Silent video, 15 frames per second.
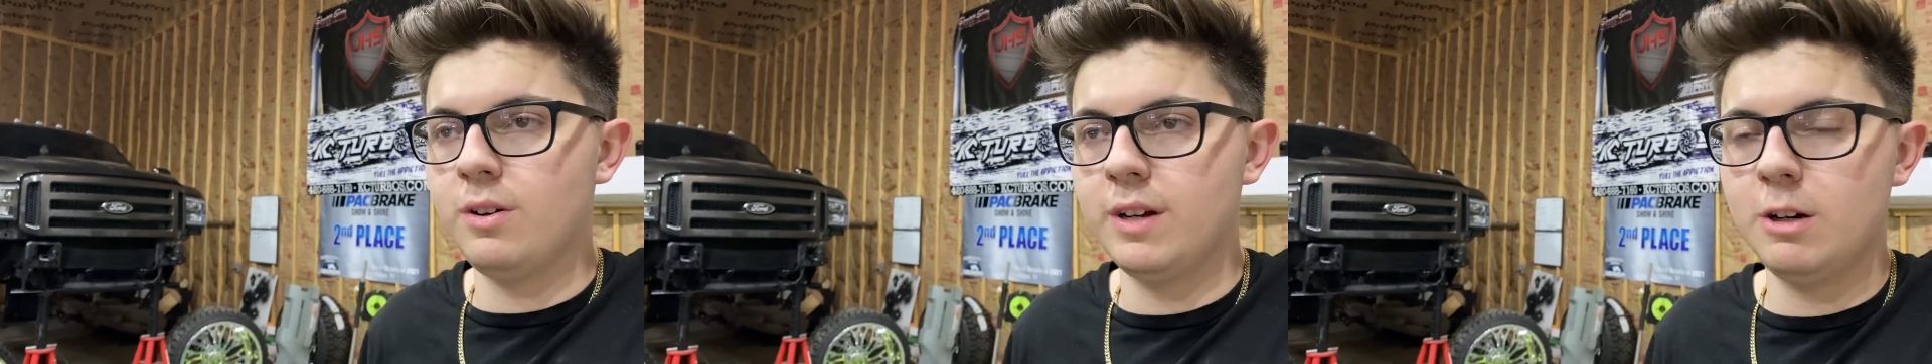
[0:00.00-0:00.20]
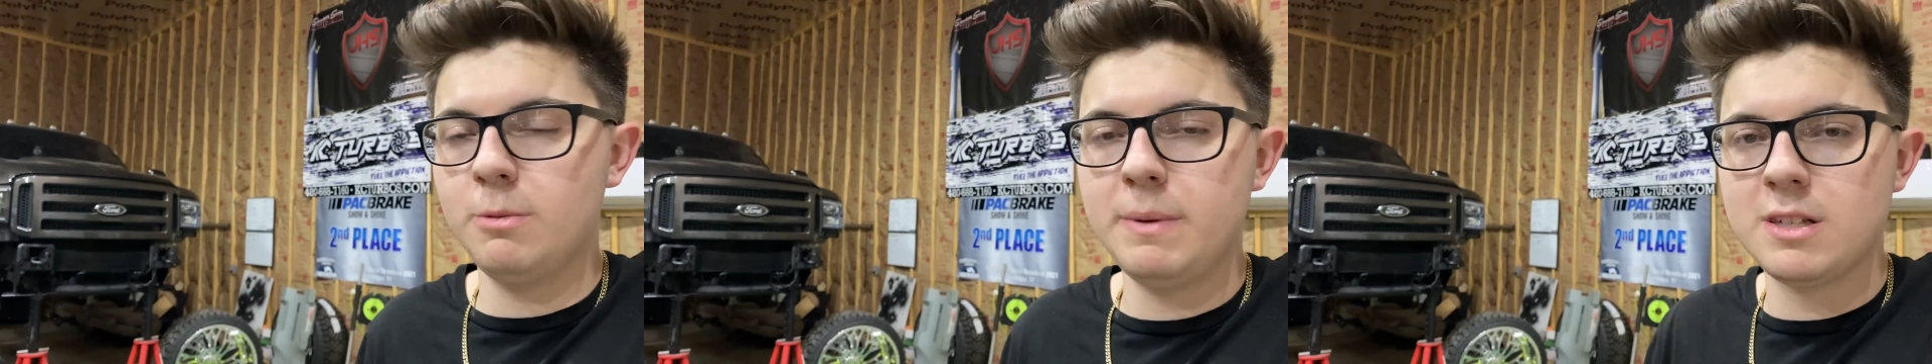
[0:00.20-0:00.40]

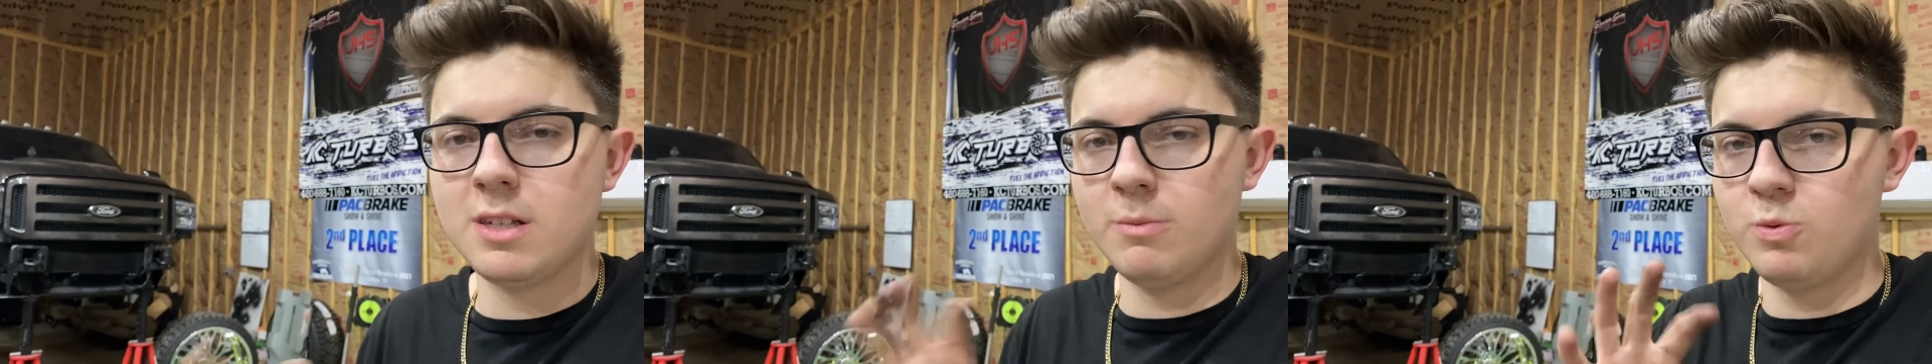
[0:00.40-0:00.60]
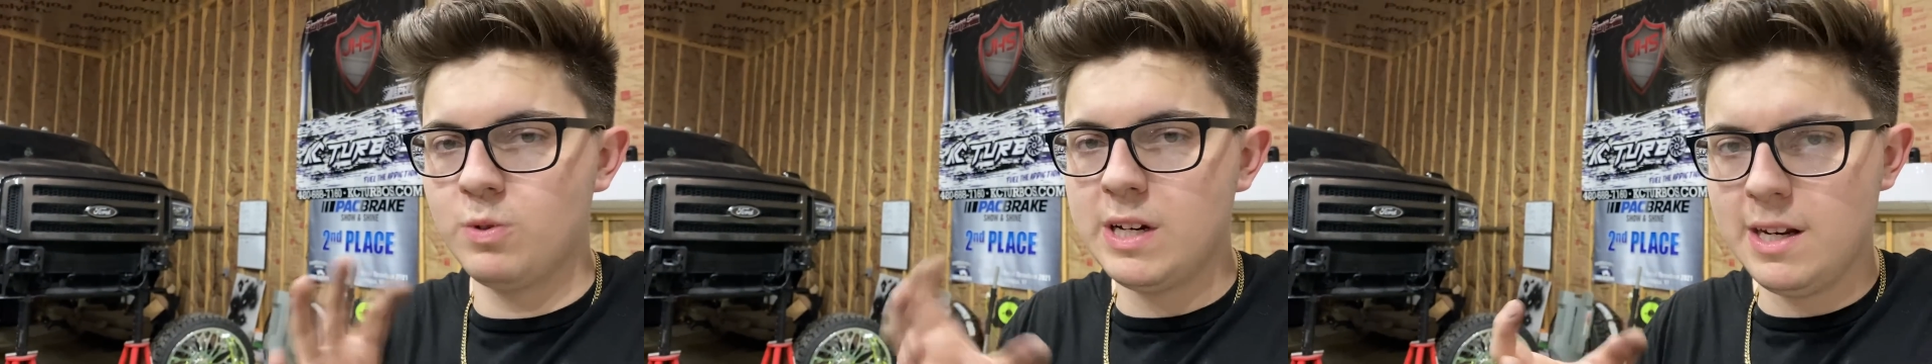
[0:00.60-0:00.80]
It'll be
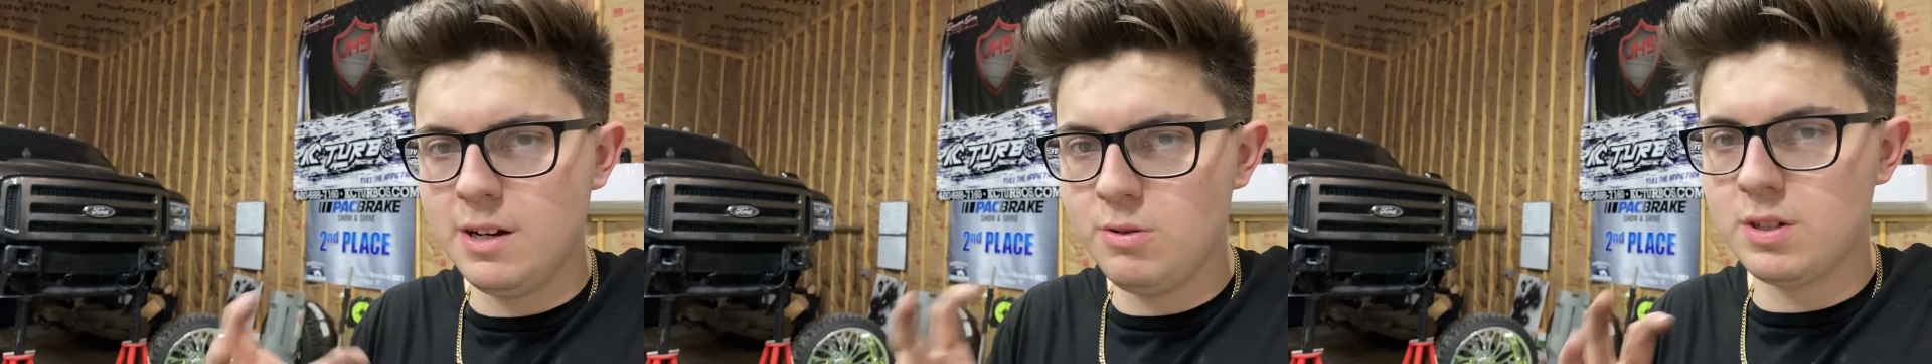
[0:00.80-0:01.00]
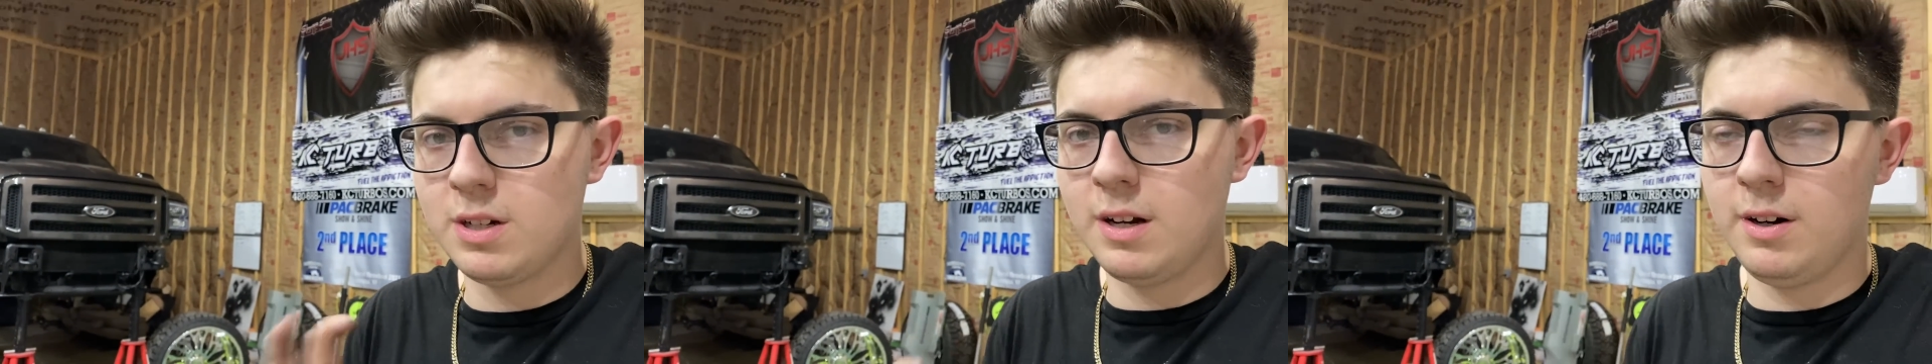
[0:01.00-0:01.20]
some
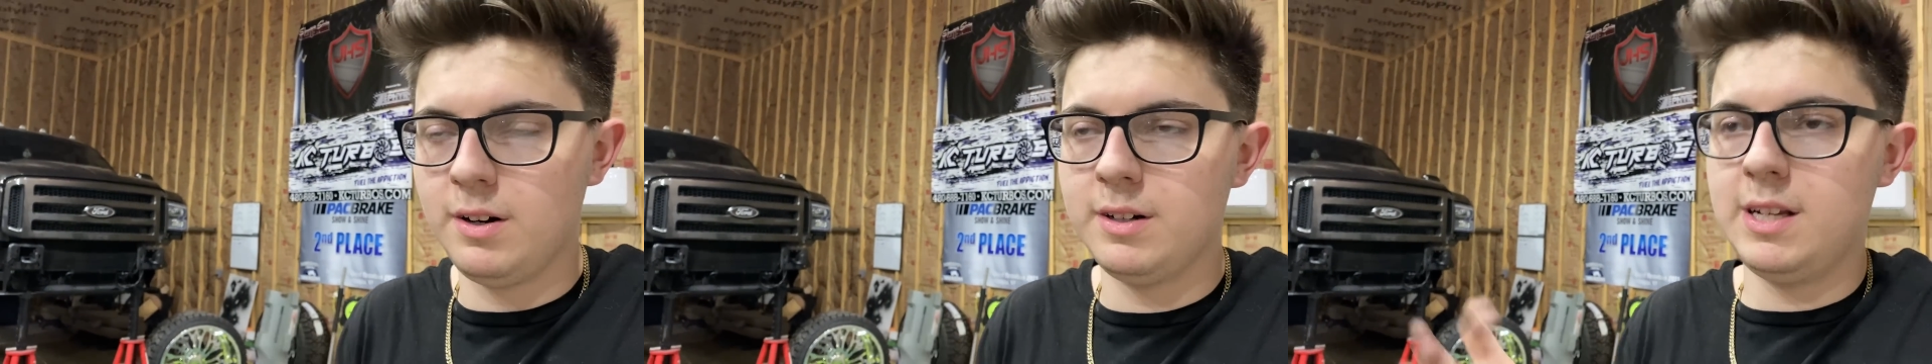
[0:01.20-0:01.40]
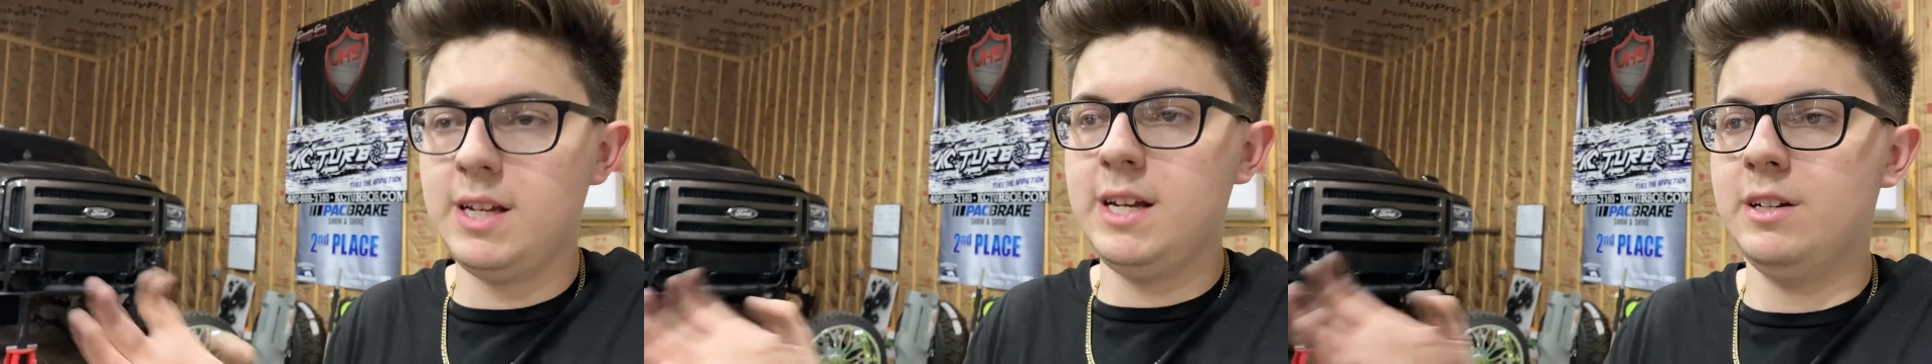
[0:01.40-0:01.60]
reused
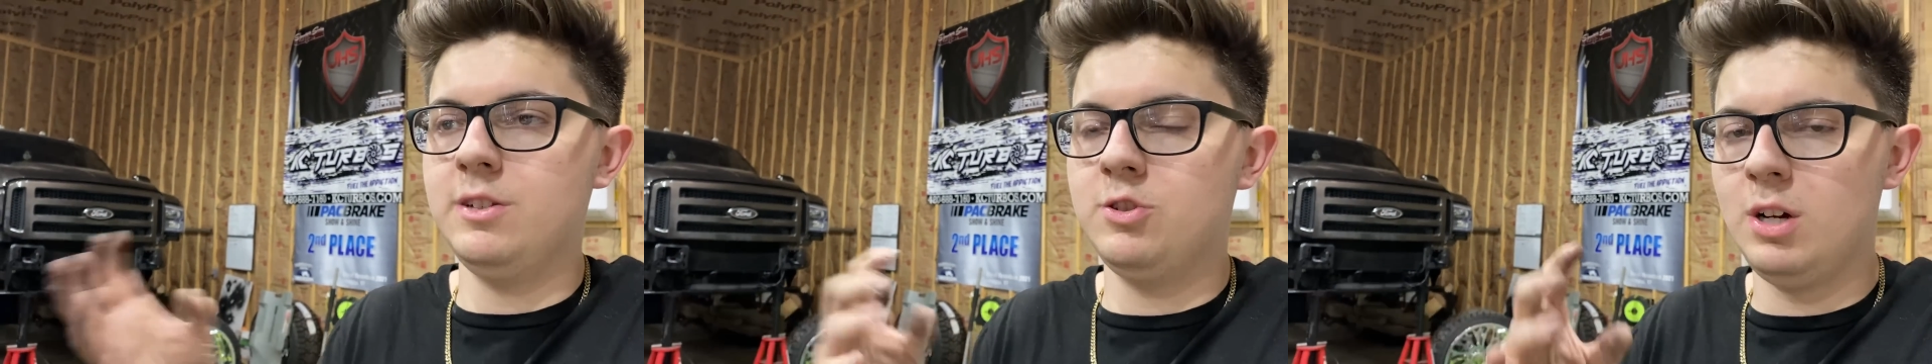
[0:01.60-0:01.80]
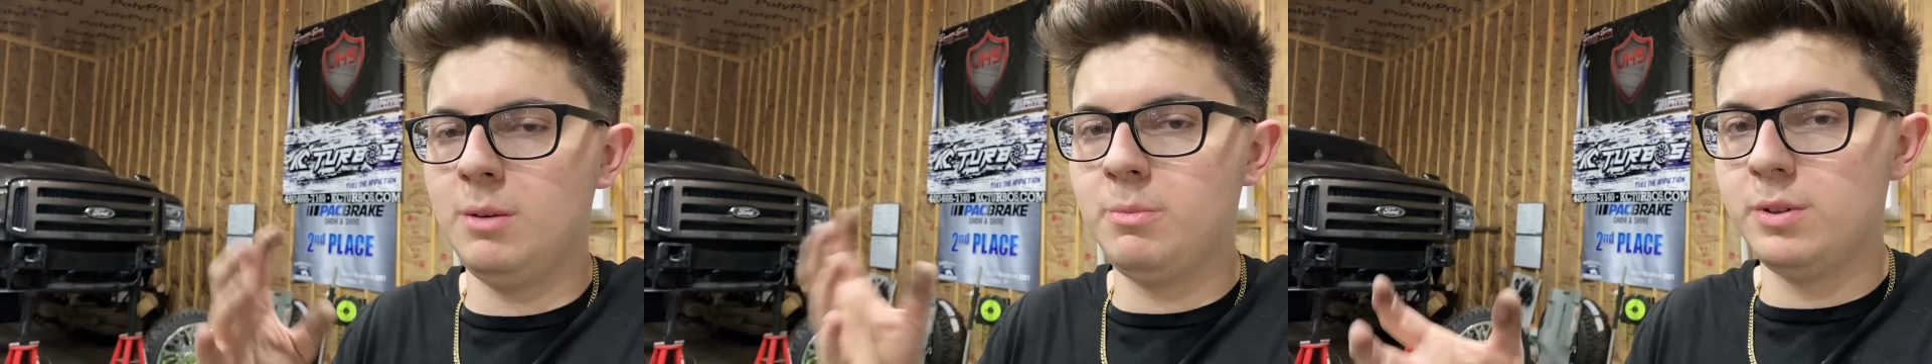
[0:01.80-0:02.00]
content and
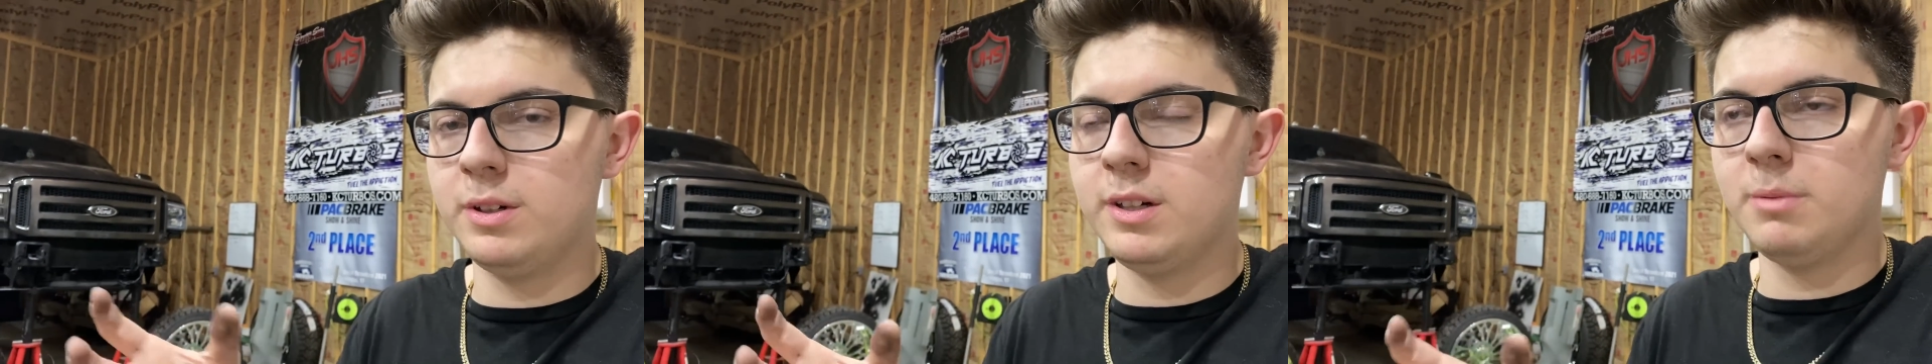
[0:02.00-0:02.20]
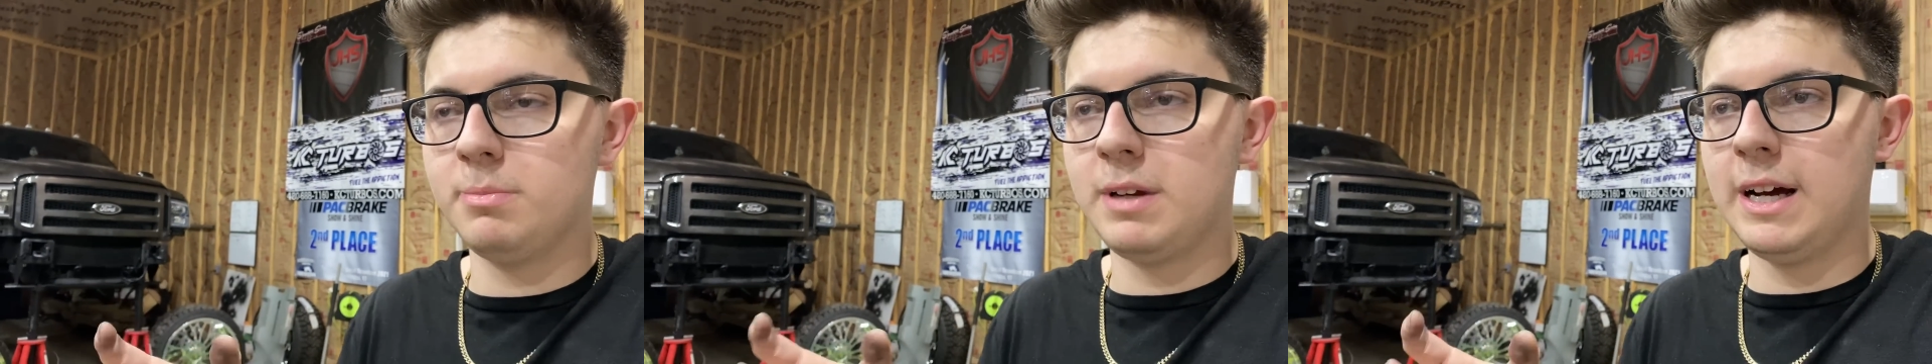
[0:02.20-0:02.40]
jumbled
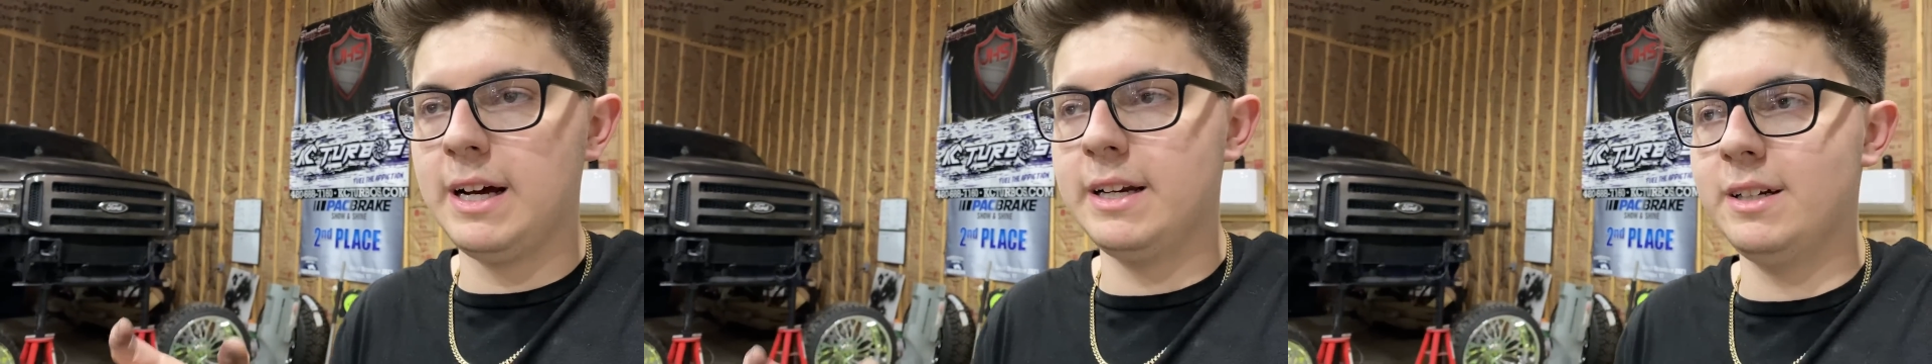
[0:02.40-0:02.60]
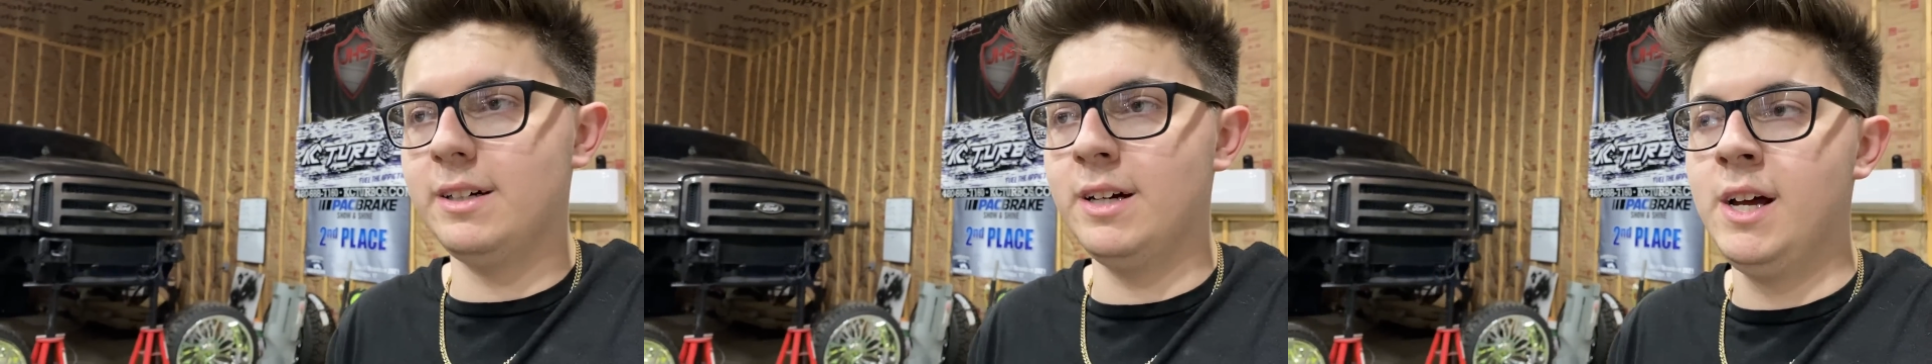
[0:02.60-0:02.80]
up
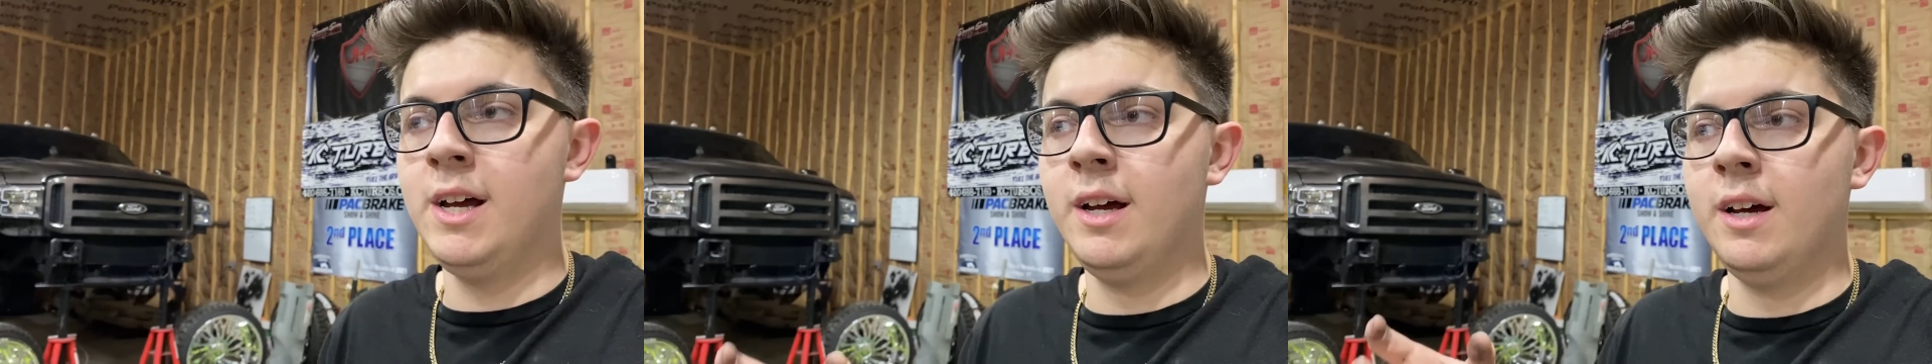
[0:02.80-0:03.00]
kind of,